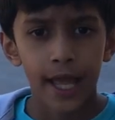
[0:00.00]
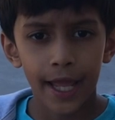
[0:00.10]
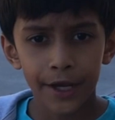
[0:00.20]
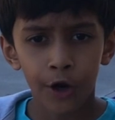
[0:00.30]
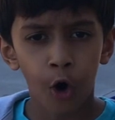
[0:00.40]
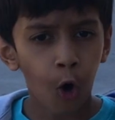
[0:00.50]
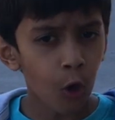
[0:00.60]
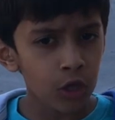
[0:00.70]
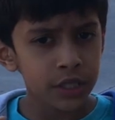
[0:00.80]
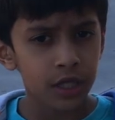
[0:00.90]
And
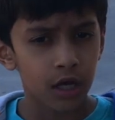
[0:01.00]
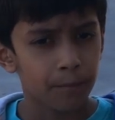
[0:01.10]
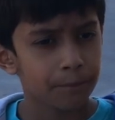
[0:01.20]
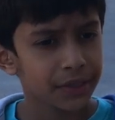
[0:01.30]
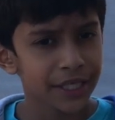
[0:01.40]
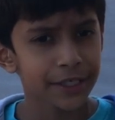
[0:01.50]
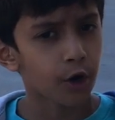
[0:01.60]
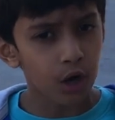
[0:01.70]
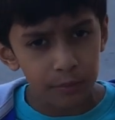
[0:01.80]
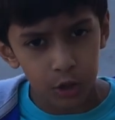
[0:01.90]
all the
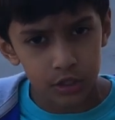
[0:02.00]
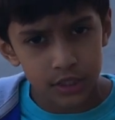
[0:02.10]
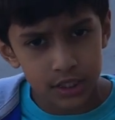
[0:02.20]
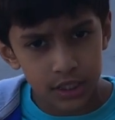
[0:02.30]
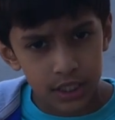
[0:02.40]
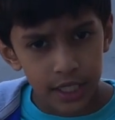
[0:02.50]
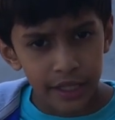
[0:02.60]
plated armors